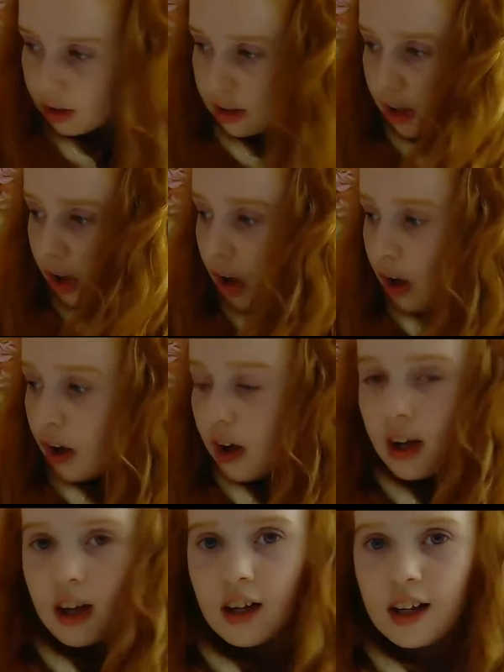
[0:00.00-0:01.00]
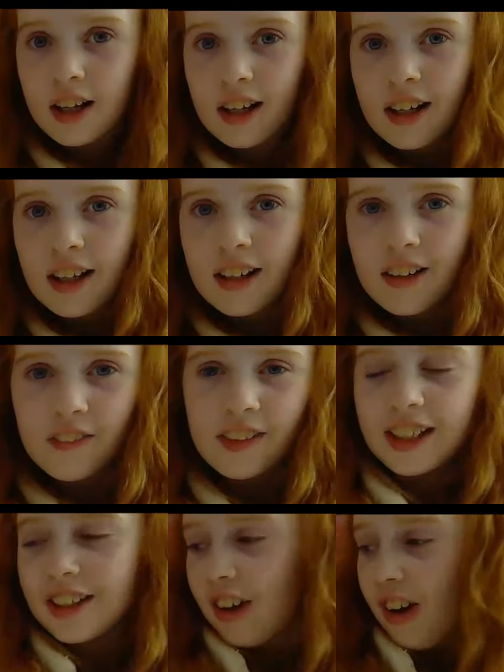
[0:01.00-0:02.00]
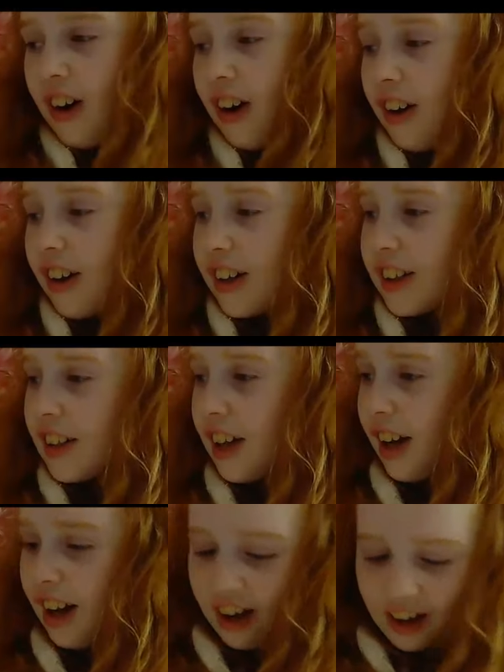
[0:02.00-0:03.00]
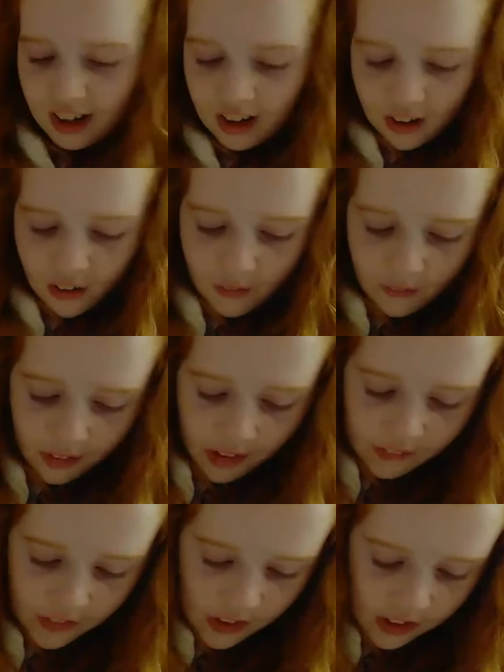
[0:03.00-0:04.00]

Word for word: Sorry, Mama. Oh my god. What have